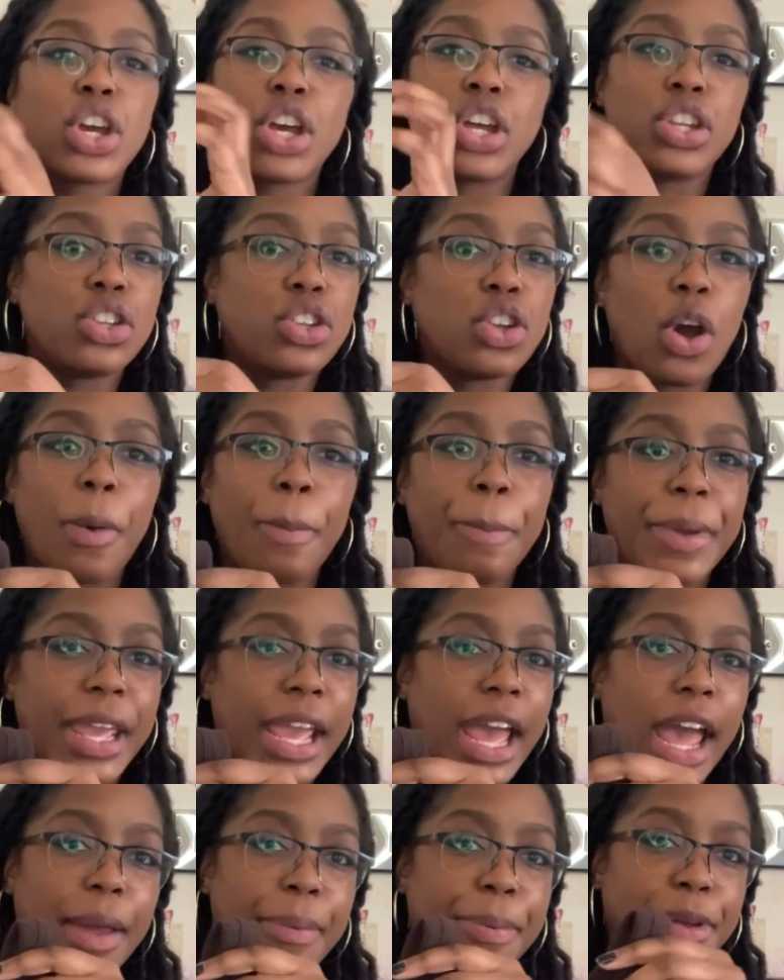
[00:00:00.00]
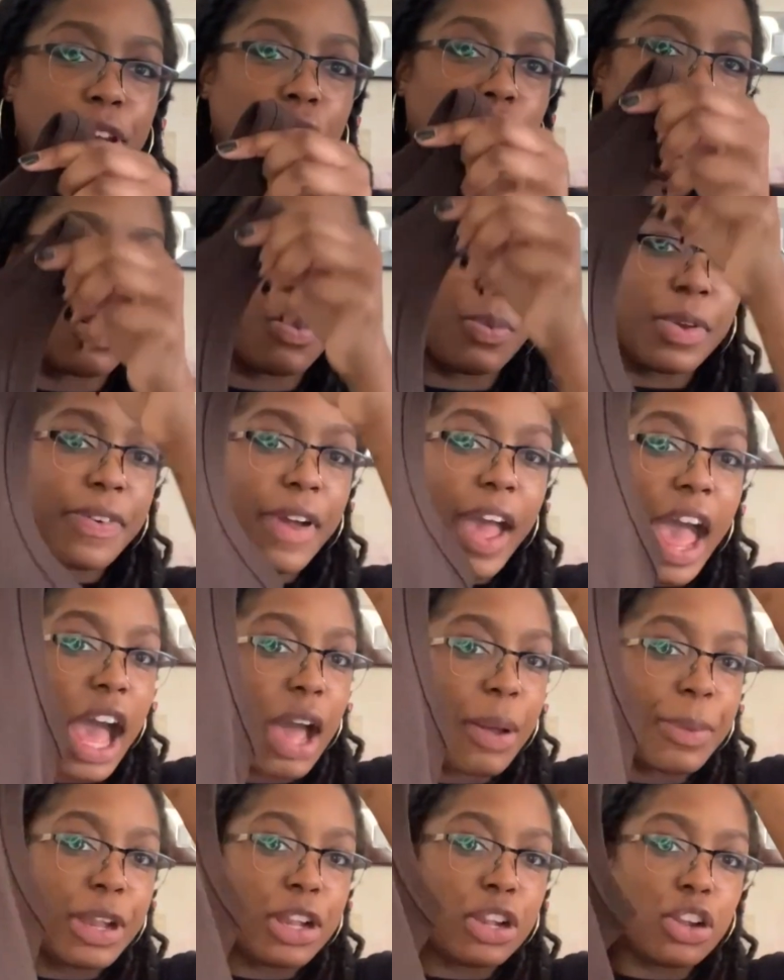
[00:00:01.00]
could not be happier with
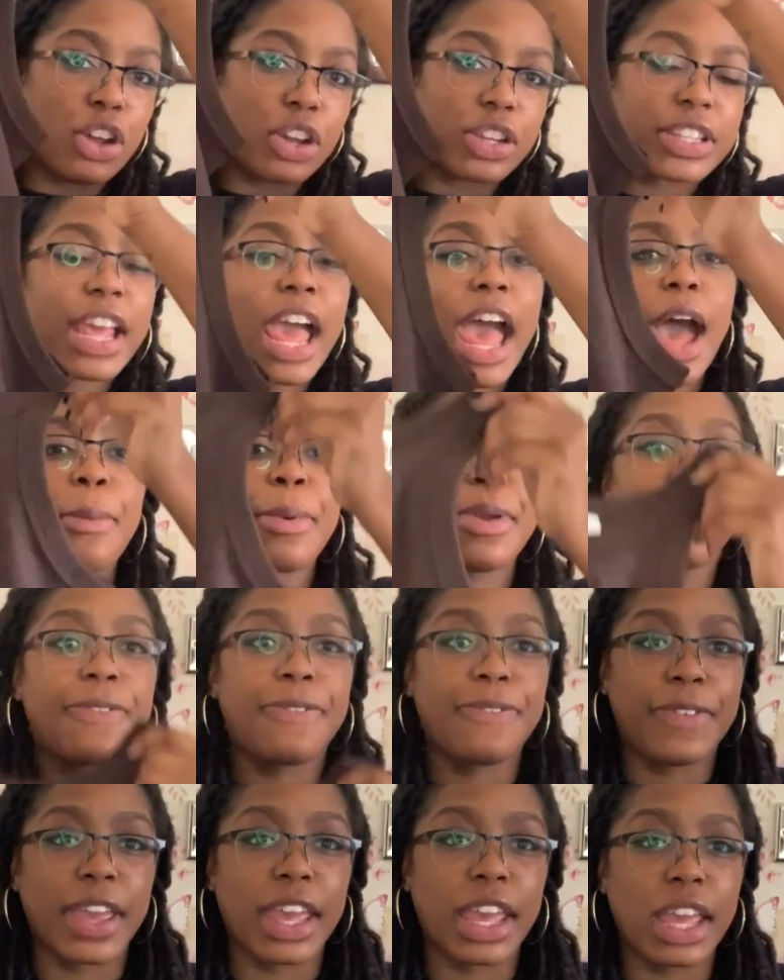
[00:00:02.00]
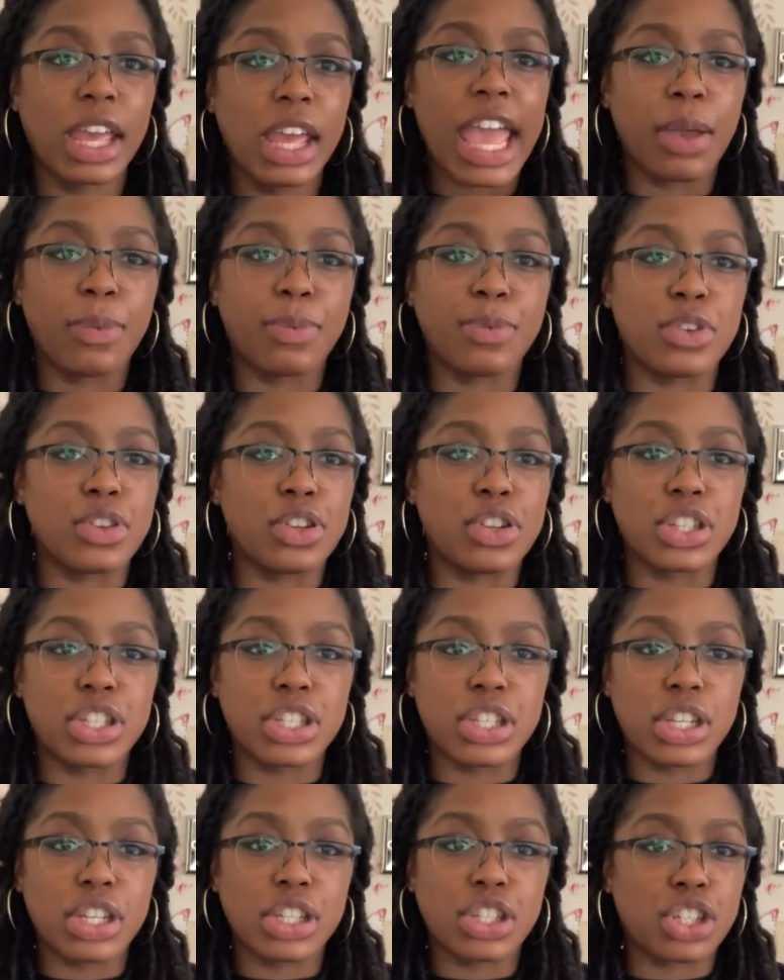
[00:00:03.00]
how it looked, how it fit. It
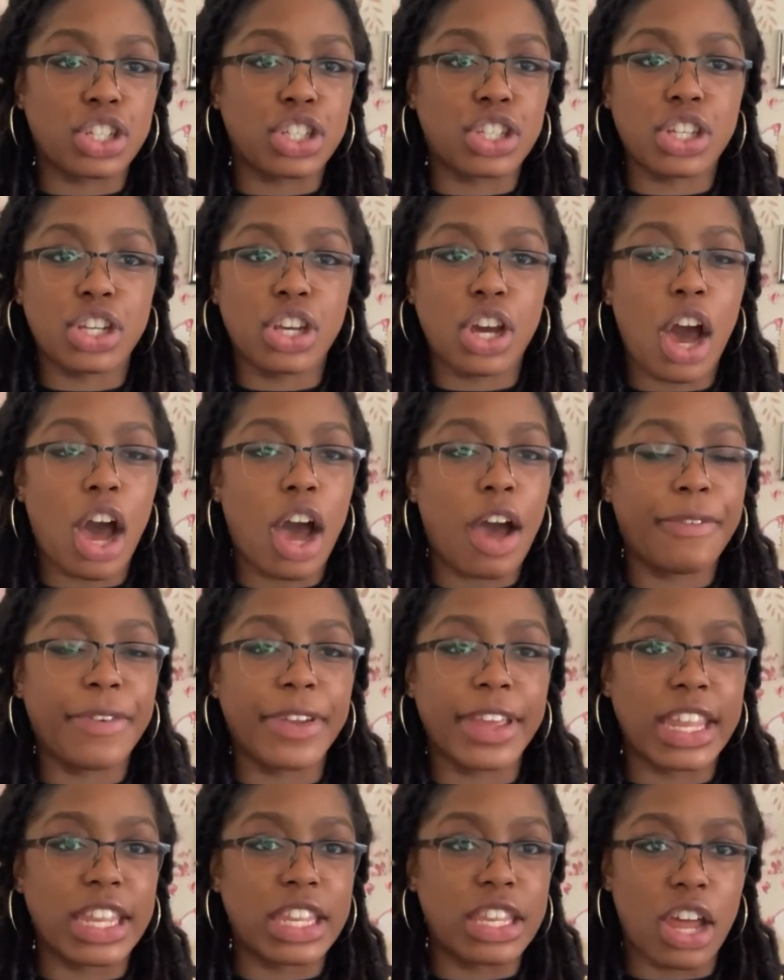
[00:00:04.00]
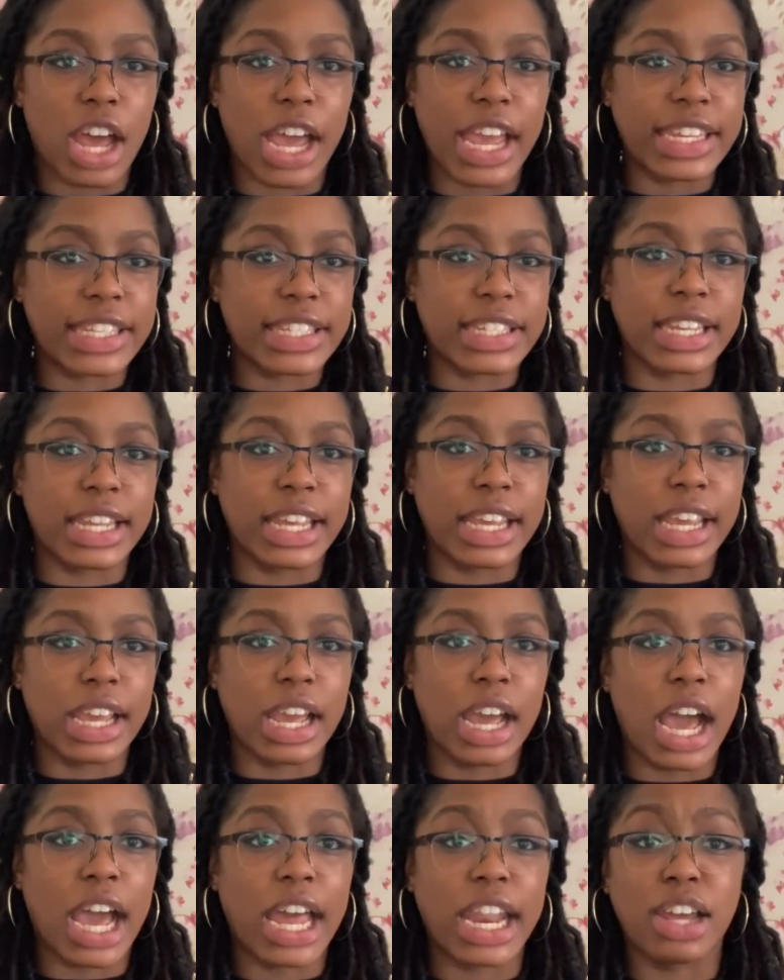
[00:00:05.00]
was just carving it nicely.
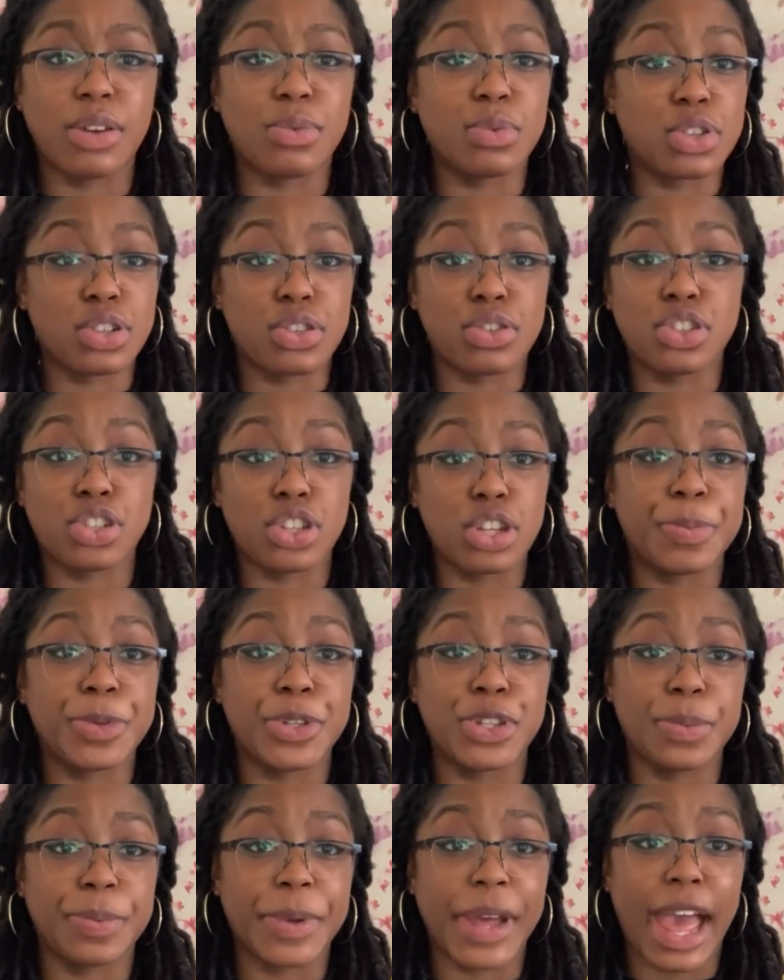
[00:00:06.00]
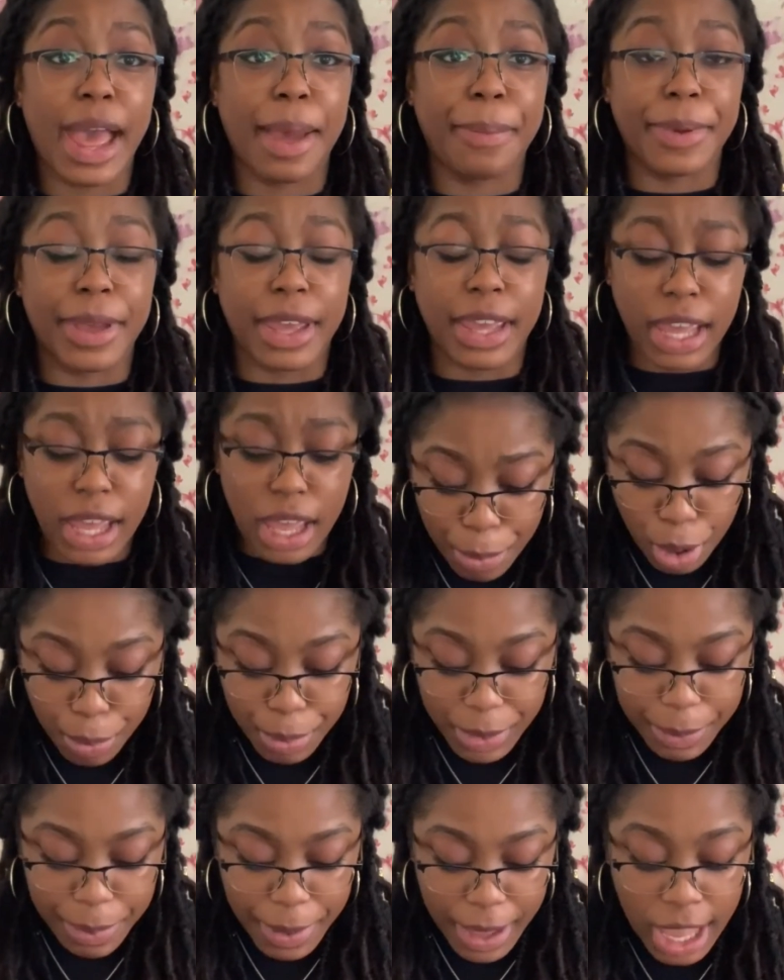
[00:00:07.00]
I was just super, super happy.
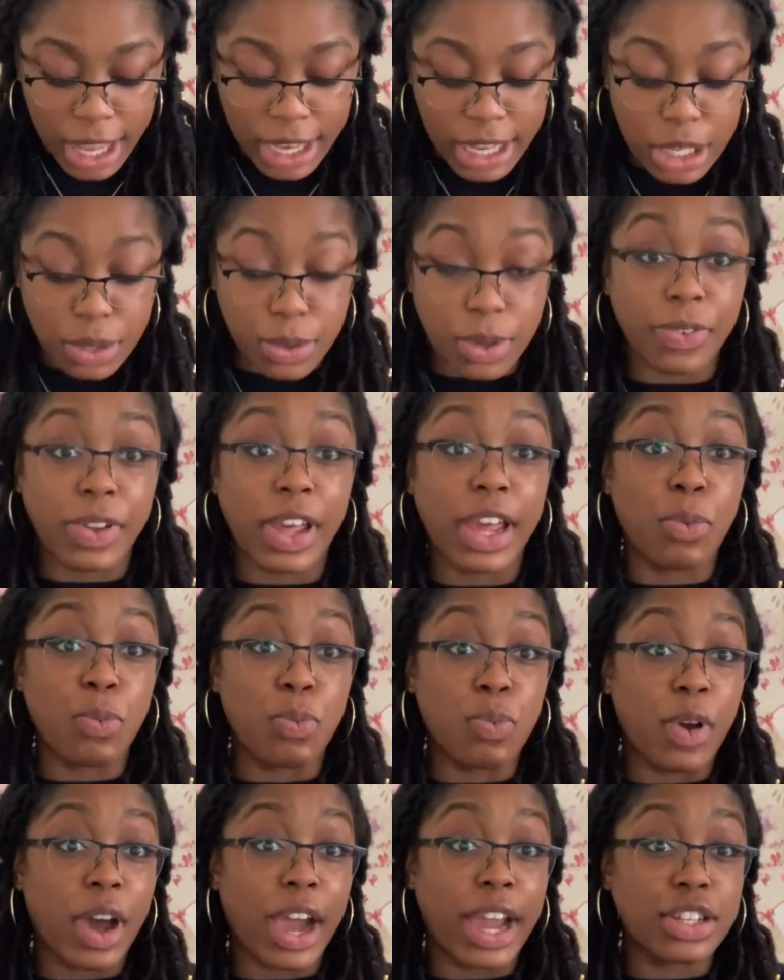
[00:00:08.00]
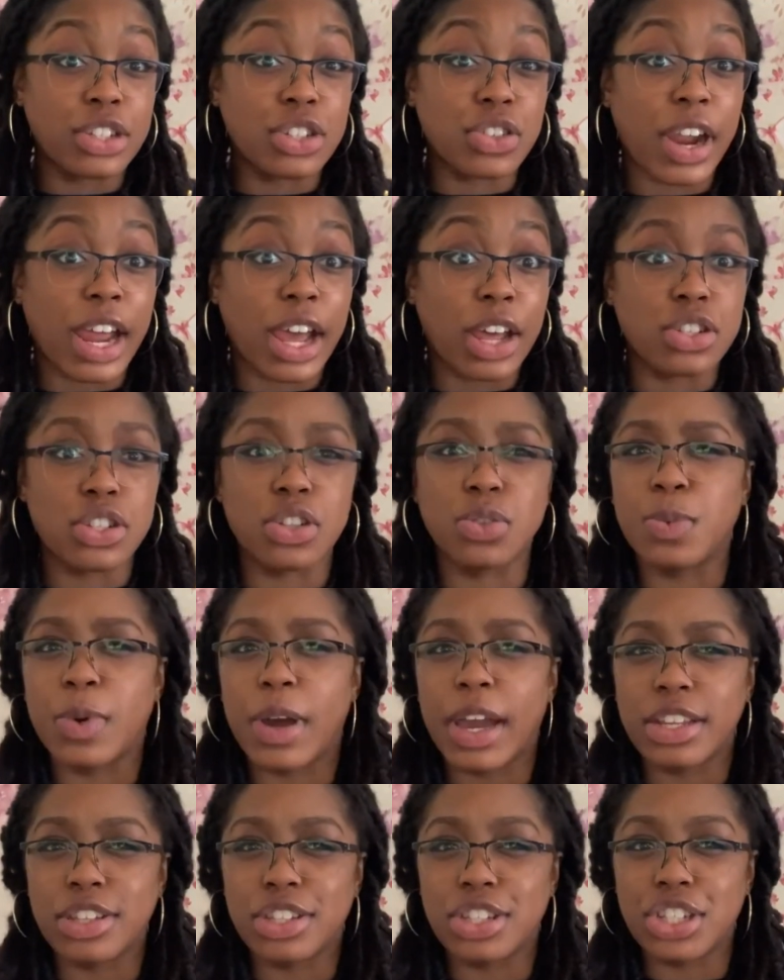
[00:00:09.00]
Probably pair these with, like, white trousers,
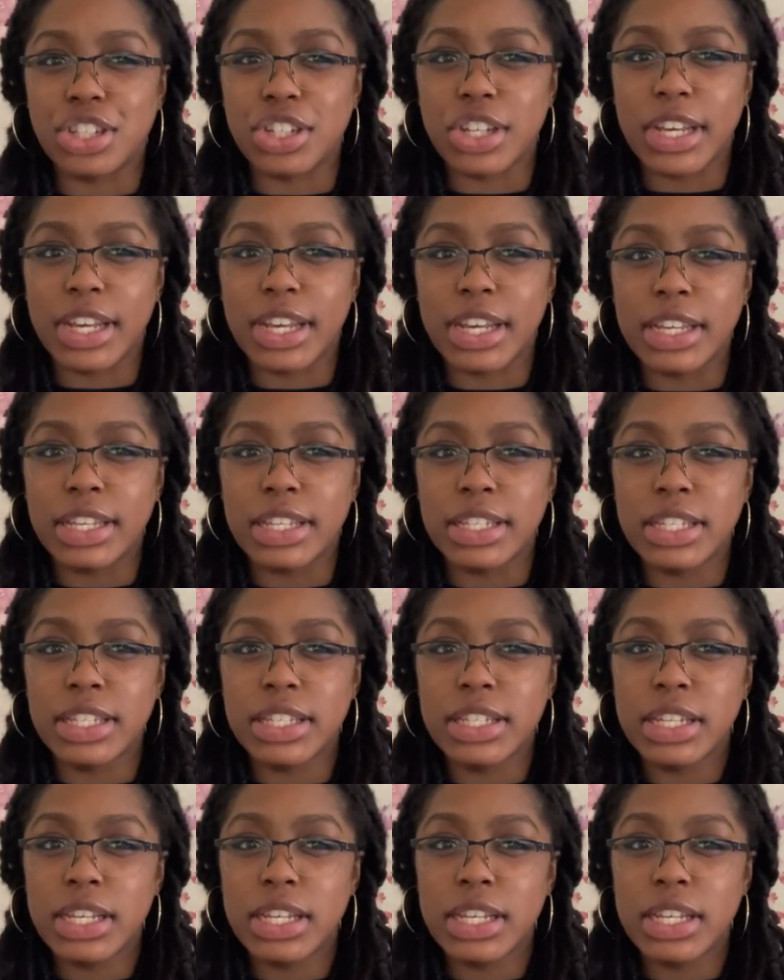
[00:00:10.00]
white jeans.